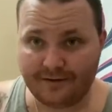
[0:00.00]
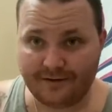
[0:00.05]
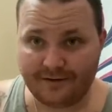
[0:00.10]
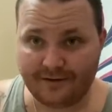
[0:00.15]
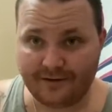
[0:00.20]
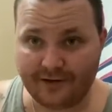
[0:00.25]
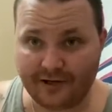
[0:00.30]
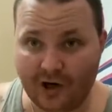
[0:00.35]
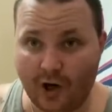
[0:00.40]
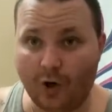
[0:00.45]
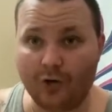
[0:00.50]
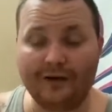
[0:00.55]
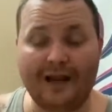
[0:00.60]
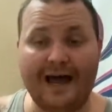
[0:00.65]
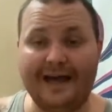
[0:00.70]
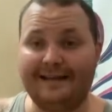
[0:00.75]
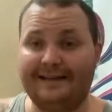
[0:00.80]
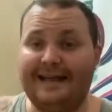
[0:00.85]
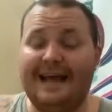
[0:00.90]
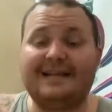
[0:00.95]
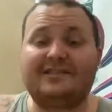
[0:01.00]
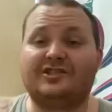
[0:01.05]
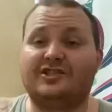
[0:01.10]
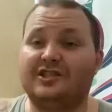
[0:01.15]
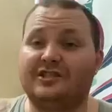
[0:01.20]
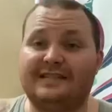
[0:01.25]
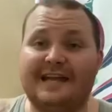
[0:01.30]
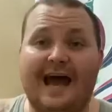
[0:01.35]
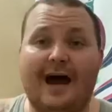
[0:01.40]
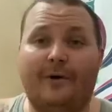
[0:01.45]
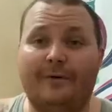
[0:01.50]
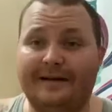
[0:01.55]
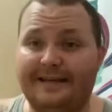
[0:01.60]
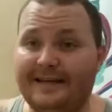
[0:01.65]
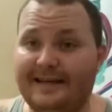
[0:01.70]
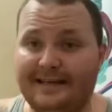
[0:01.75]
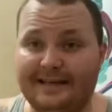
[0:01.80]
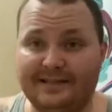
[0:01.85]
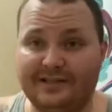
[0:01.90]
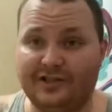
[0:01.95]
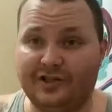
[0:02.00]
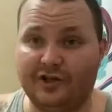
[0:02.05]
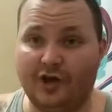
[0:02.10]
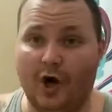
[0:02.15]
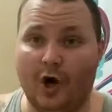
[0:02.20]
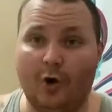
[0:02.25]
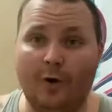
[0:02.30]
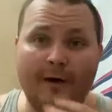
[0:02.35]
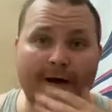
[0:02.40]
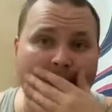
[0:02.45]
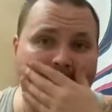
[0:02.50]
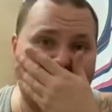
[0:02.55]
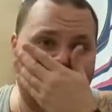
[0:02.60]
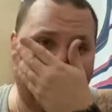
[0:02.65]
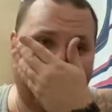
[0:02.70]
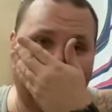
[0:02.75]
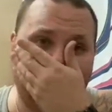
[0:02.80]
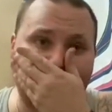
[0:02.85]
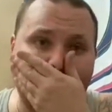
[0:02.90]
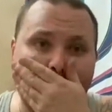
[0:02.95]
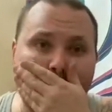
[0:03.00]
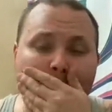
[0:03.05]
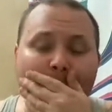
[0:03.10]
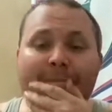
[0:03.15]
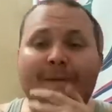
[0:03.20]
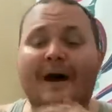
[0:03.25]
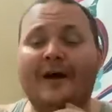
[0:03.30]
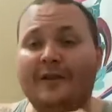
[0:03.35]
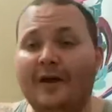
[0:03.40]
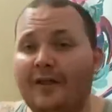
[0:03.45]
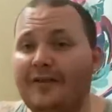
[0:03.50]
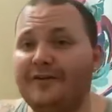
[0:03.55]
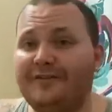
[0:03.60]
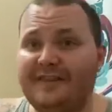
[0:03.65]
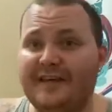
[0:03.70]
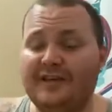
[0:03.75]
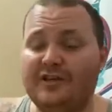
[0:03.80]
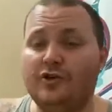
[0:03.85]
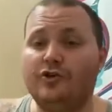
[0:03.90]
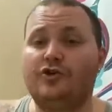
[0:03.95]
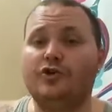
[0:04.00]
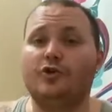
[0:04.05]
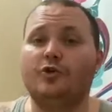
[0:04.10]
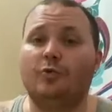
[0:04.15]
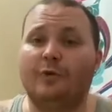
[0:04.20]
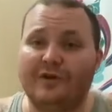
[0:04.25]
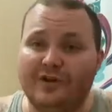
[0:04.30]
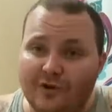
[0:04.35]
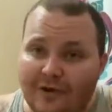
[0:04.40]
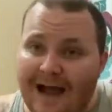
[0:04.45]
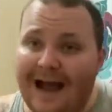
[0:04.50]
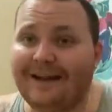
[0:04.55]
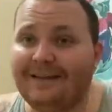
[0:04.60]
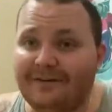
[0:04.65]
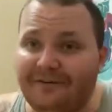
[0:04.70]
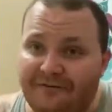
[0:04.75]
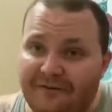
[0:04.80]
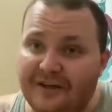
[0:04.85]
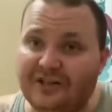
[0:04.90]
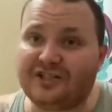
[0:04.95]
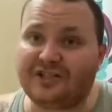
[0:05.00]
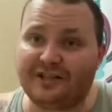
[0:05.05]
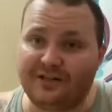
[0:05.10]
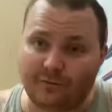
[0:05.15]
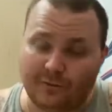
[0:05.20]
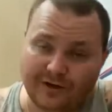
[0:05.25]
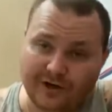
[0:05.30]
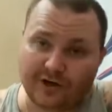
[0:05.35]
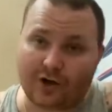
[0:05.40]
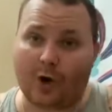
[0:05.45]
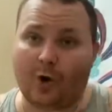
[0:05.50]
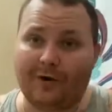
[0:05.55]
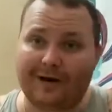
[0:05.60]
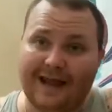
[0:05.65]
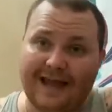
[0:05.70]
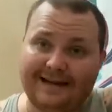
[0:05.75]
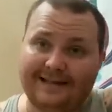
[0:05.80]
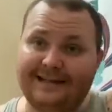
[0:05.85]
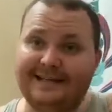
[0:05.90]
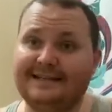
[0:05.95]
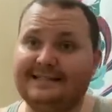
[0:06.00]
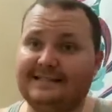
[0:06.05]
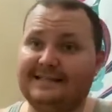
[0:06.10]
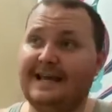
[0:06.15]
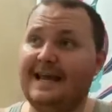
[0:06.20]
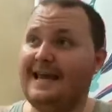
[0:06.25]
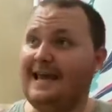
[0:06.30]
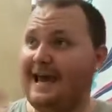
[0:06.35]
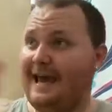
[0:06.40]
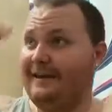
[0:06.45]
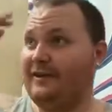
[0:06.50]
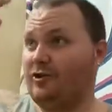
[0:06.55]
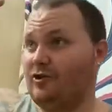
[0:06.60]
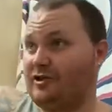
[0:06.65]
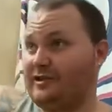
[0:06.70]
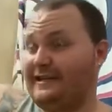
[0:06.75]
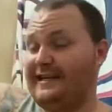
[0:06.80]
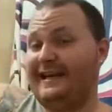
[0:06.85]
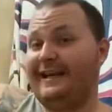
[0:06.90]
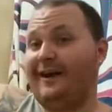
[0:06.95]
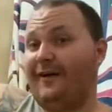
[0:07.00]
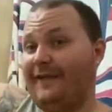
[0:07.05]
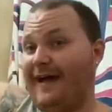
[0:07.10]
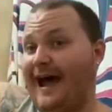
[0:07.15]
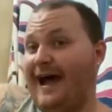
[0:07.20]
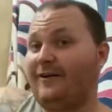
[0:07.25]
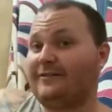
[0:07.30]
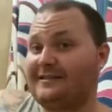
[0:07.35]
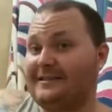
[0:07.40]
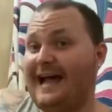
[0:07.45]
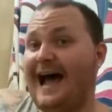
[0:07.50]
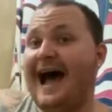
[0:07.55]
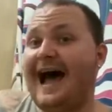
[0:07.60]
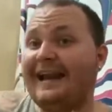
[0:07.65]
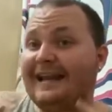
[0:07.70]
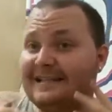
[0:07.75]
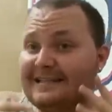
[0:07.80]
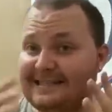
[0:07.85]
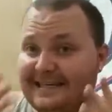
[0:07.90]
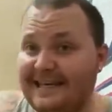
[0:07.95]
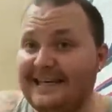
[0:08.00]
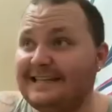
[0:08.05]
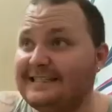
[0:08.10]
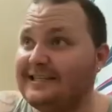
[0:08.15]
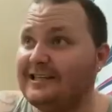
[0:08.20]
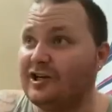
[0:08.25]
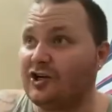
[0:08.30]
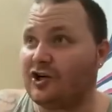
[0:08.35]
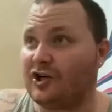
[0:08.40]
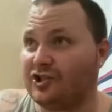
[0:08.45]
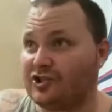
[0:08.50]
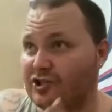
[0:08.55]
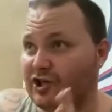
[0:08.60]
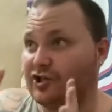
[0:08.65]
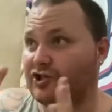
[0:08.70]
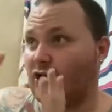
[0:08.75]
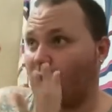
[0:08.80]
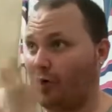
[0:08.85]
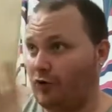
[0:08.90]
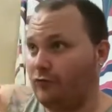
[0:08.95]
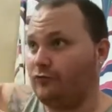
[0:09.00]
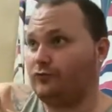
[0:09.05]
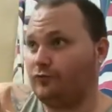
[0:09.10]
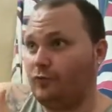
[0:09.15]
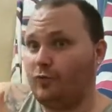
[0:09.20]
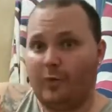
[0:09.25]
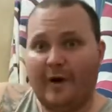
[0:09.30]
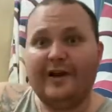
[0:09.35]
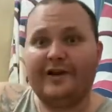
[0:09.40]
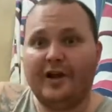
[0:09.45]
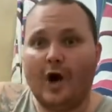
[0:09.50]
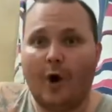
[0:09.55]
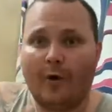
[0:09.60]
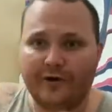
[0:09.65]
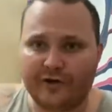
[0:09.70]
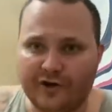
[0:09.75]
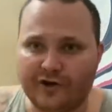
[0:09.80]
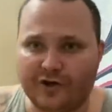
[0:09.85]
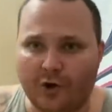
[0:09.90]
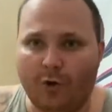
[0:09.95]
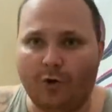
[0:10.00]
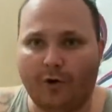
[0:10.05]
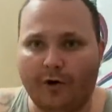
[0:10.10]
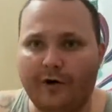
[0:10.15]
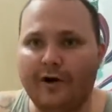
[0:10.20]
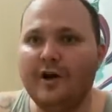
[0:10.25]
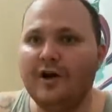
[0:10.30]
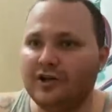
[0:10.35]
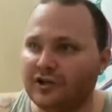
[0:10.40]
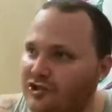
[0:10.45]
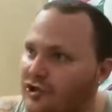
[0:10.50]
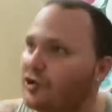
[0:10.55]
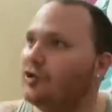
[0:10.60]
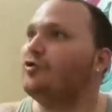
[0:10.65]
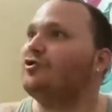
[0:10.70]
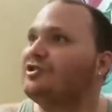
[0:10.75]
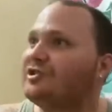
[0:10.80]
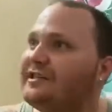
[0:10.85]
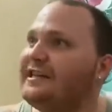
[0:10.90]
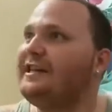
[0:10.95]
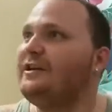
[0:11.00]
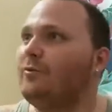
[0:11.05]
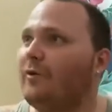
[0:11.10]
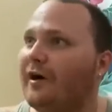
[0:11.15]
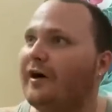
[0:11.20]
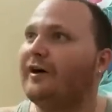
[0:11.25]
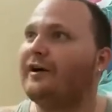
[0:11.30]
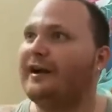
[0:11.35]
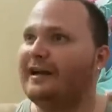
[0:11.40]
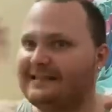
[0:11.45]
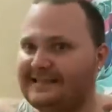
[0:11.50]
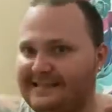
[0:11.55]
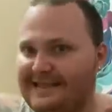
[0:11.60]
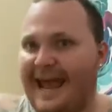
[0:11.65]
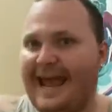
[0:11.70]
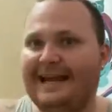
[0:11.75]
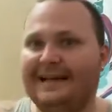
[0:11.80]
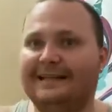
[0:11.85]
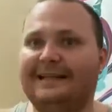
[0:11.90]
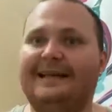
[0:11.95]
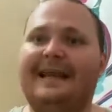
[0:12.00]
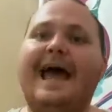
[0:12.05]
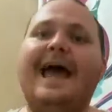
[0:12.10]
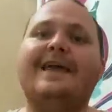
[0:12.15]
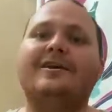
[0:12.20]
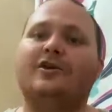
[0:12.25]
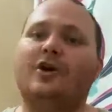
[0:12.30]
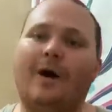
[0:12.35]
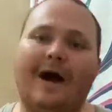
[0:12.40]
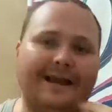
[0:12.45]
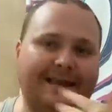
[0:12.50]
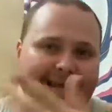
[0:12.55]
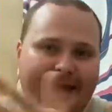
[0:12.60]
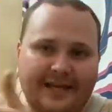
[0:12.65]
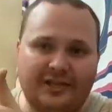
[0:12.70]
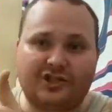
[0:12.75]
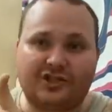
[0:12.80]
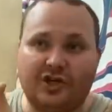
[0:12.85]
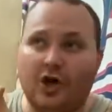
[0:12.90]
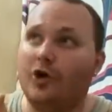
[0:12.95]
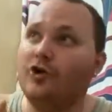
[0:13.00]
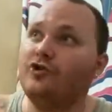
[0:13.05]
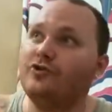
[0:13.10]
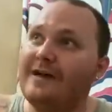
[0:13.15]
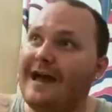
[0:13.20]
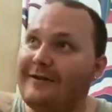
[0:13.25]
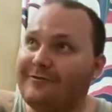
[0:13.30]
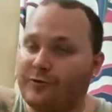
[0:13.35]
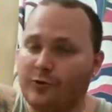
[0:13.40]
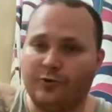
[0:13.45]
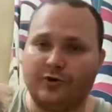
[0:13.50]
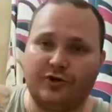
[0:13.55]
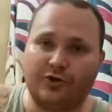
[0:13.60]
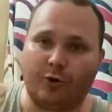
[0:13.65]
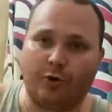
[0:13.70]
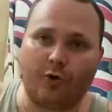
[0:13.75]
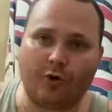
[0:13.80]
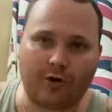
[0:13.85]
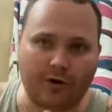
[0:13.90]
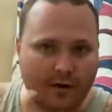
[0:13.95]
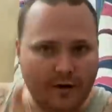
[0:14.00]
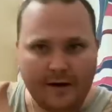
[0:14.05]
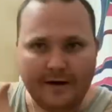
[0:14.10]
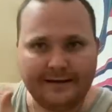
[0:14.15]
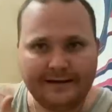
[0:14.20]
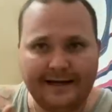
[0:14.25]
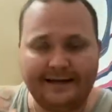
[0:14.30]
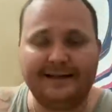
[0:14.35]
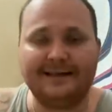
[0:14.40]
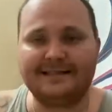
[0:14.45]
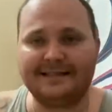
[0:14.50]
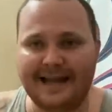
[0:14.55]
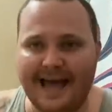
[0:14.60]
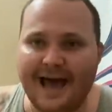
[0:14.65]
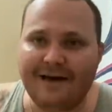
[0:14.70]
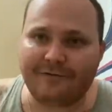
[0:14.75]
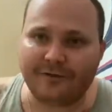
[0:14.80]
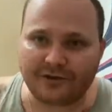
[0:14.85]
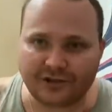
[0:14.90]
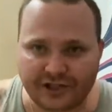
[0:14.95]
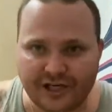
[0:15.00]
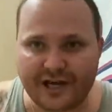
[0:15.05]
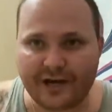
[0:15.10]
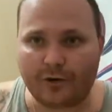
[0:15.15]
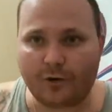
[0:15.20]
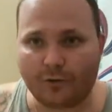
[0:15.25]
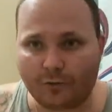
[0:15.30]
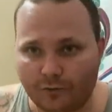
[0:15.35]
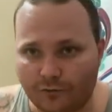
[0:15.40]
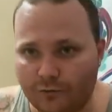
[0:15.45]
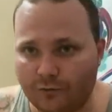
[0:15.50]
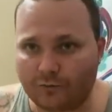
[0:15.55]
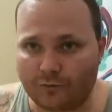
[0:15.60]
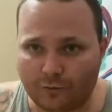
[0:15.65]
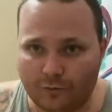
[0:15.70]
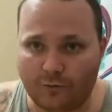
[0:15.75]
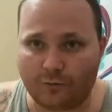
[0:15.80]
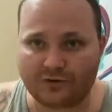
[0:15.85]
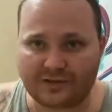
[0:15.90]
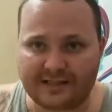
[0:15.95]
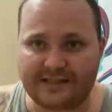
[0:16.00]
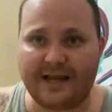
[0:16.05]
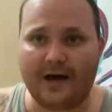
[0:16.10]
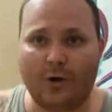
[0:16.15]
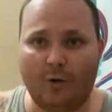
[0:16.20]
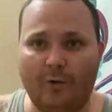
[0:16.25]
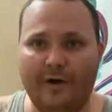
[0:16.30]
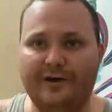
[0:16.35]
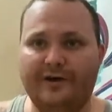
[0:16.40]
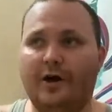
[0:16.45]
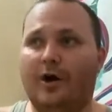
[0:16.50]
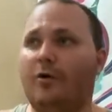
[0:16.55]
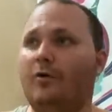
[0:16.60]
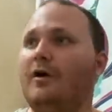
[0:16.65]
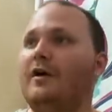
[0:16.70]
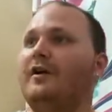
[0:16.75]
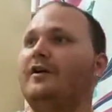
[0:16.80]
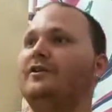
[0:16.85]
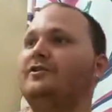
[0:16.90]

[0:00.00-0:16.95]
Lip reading: You know, like that's just how it is, you know. And another thing you do when you got the fishing, when you're going like this and you see it on the outside, it's easier because there's a window in your door. So you see where it's dangling at. You know, I can't show you that through a door that doesn't have a jail cell window.